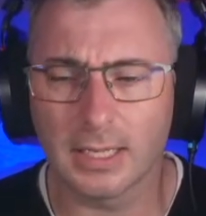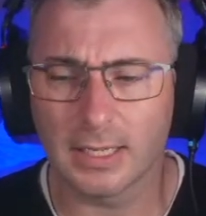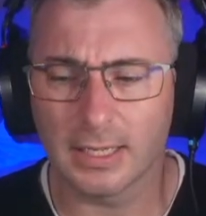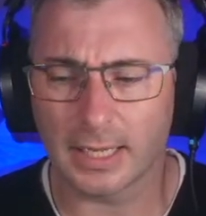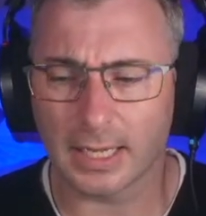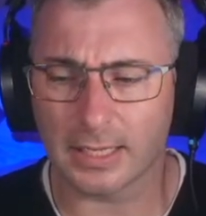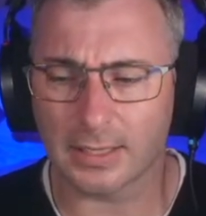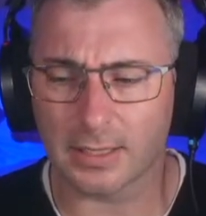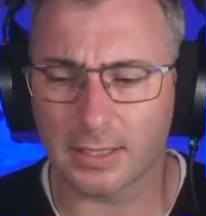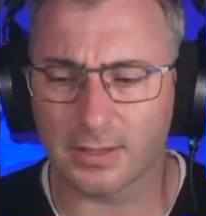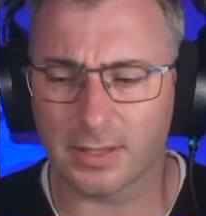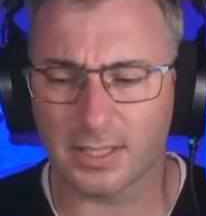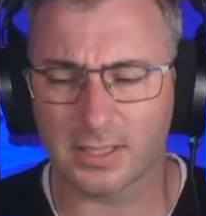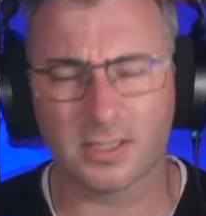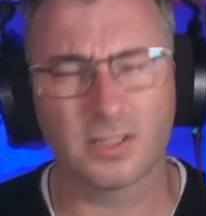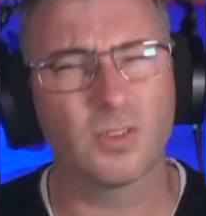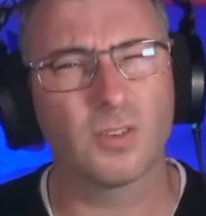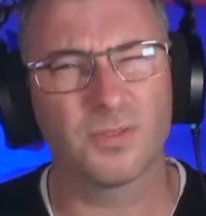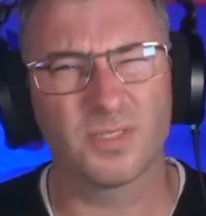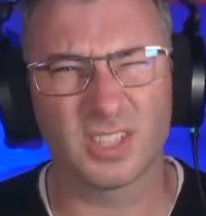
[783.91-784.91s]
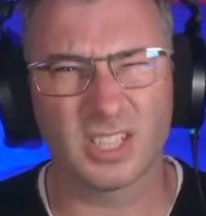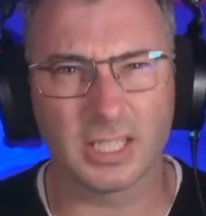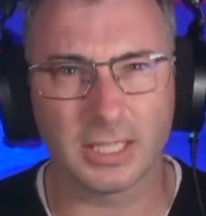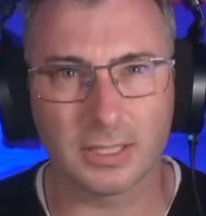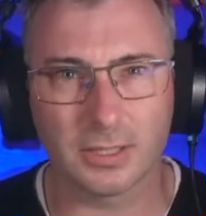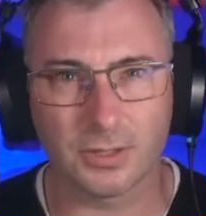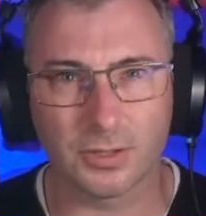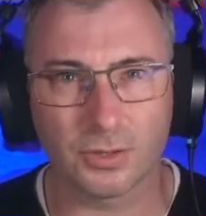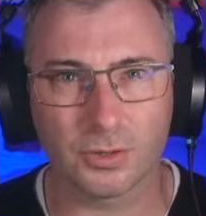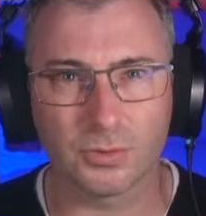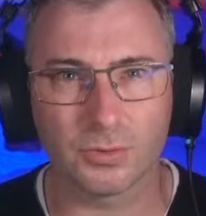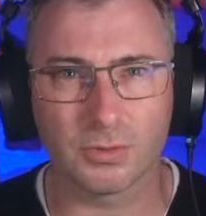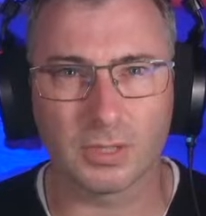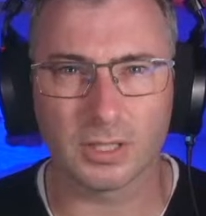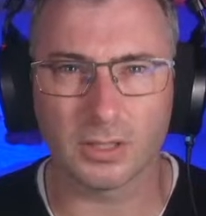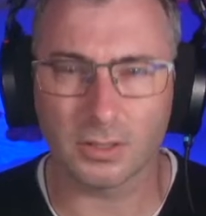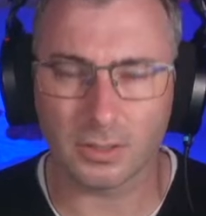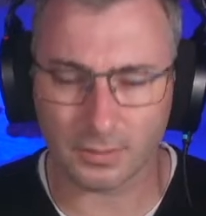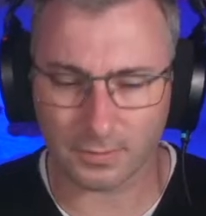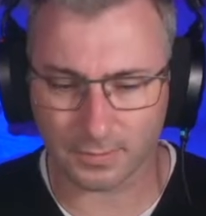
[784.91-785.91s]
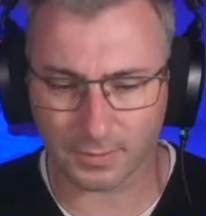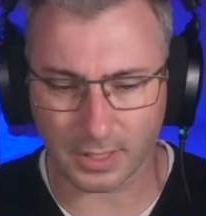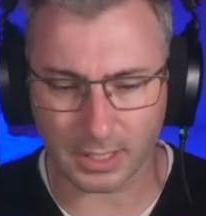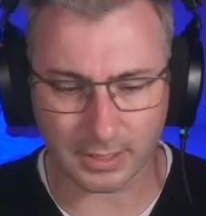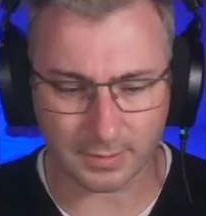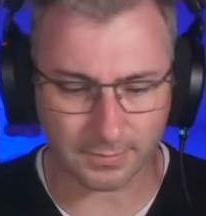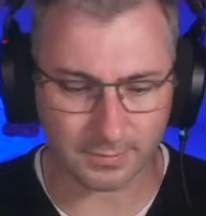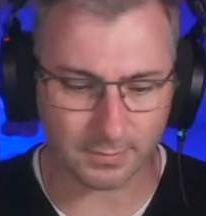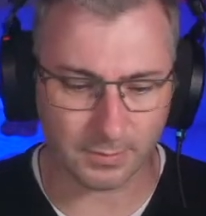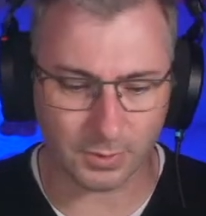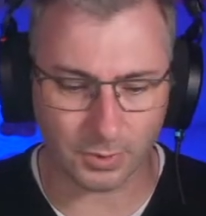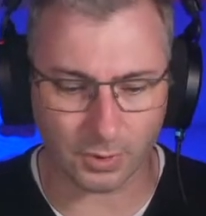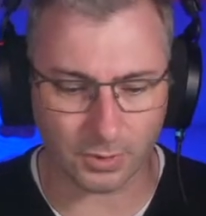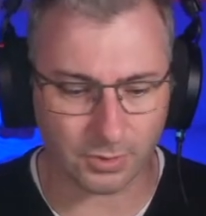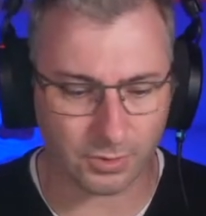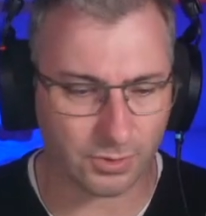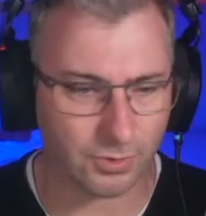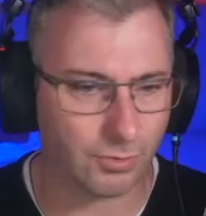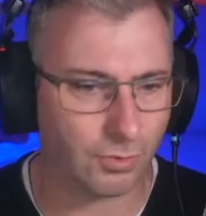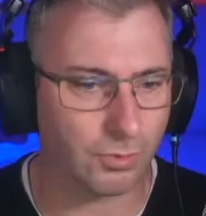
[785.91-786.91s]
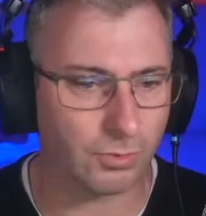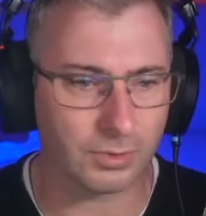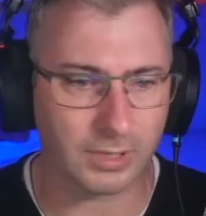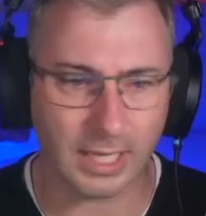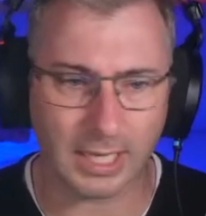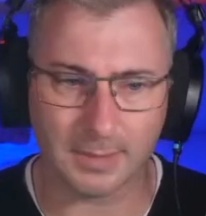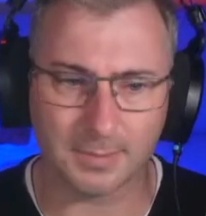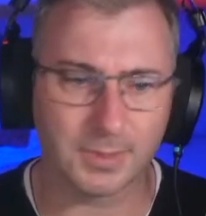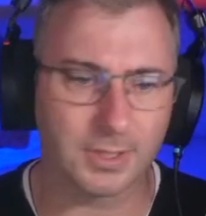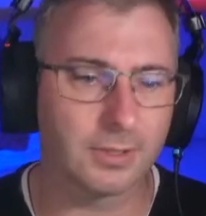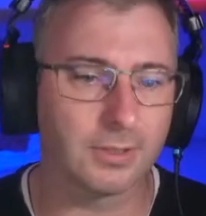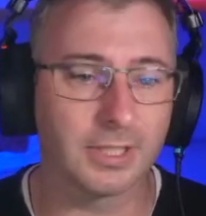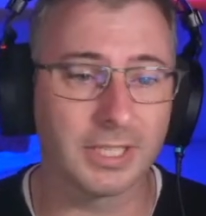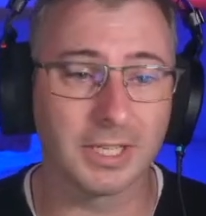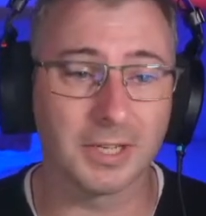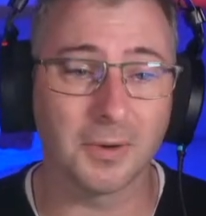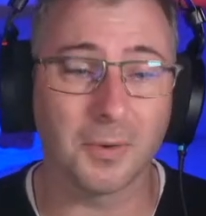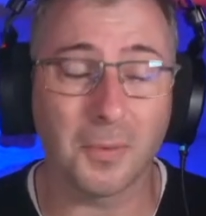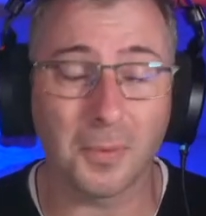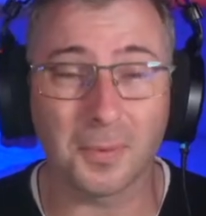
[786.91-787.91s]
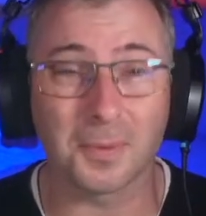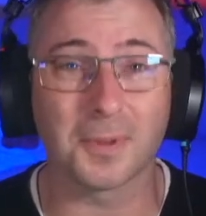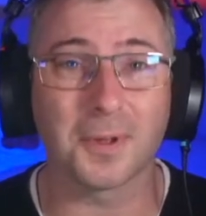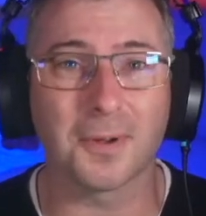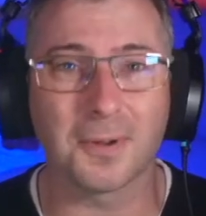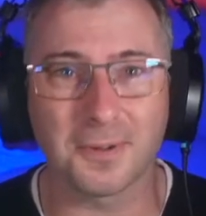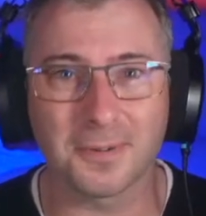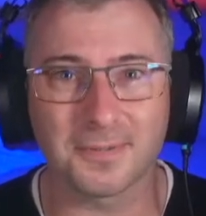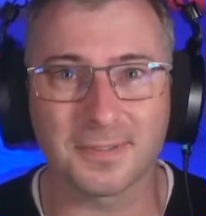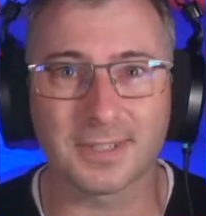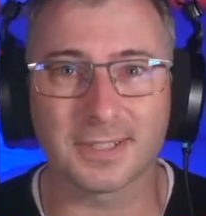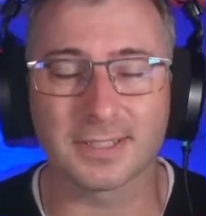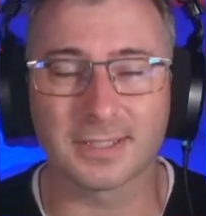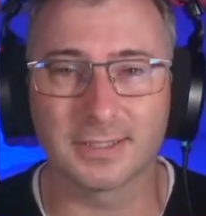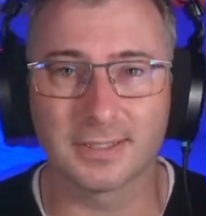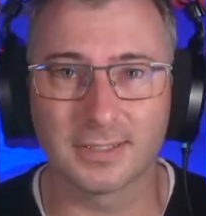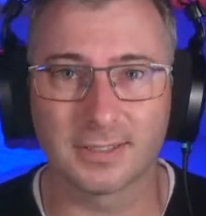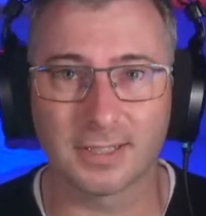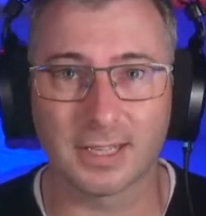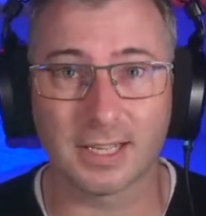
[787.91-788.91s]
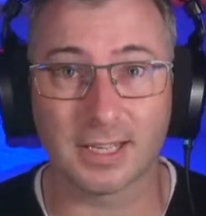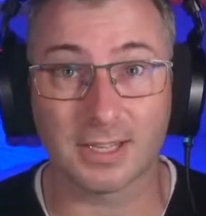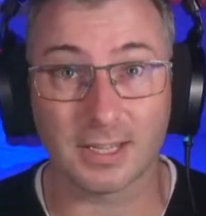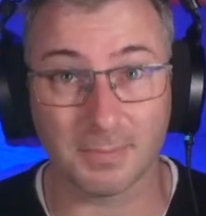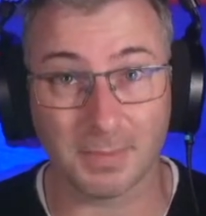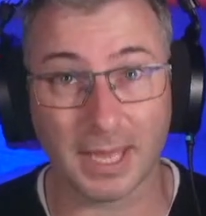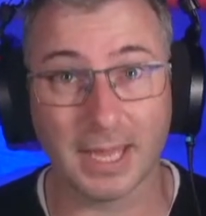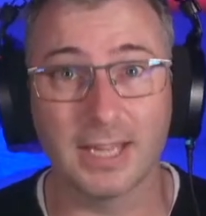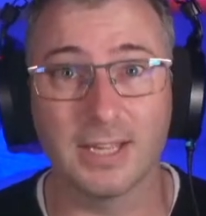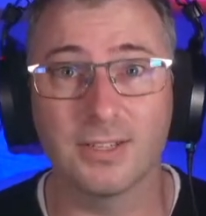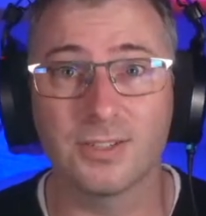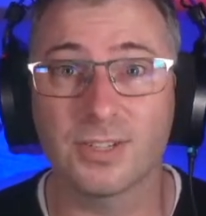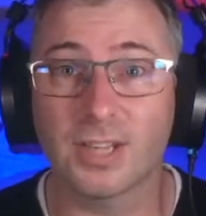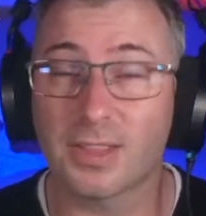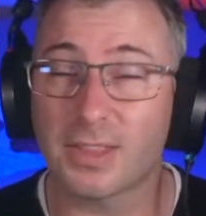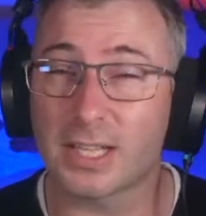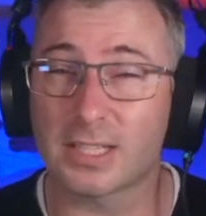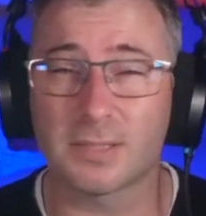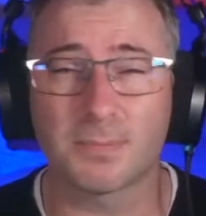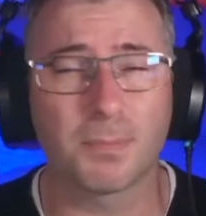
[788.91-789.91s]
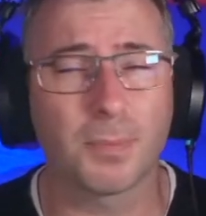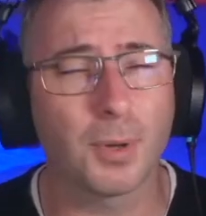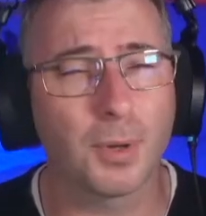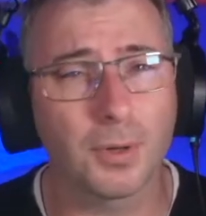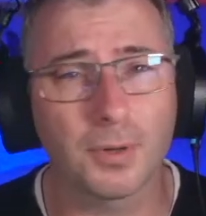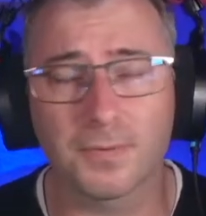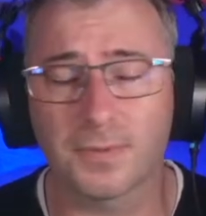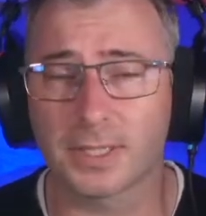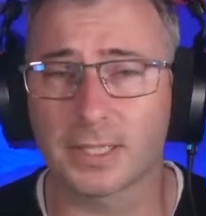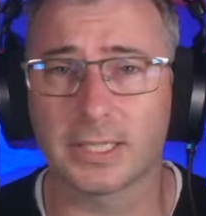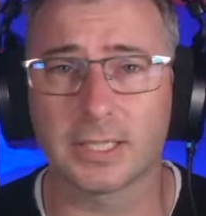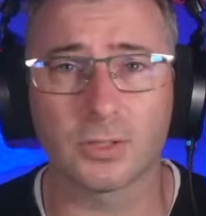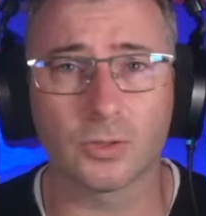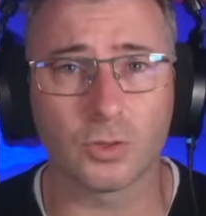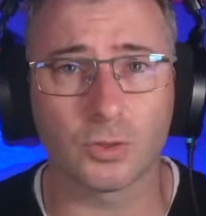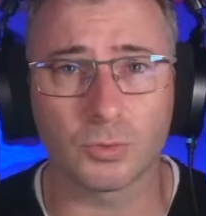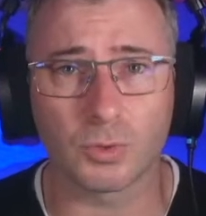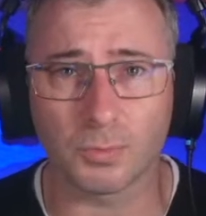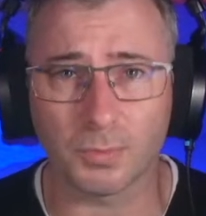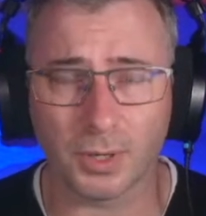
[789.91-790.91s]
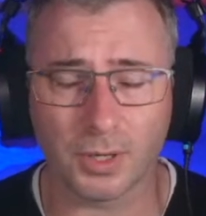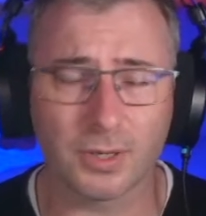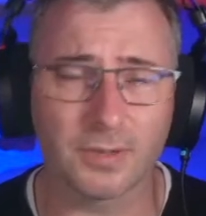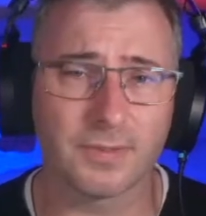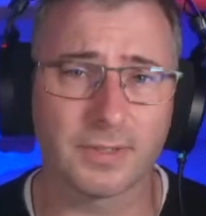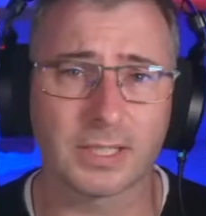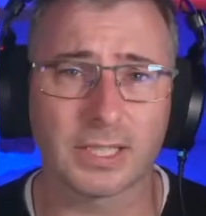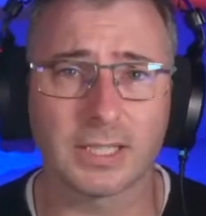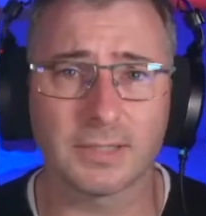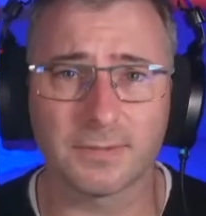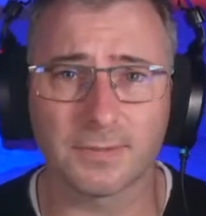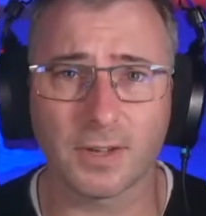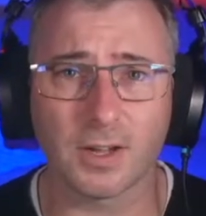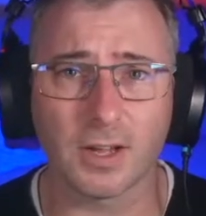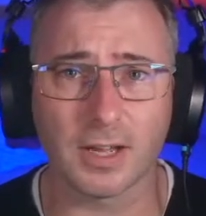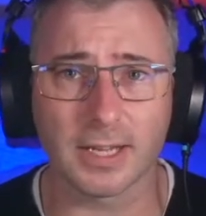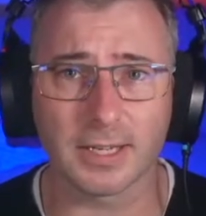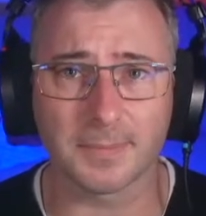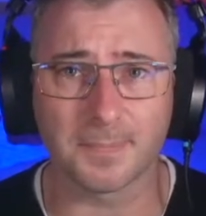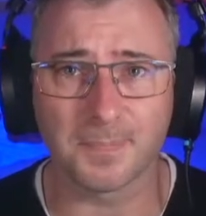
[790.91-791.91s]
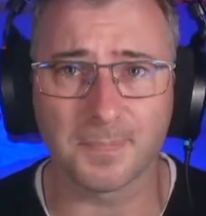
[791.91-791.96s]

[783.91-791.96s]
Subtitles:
And this can often lead to a lot of kind of notes scrawled absolutely all over the page, and that's perfectly normal, perfectly fine.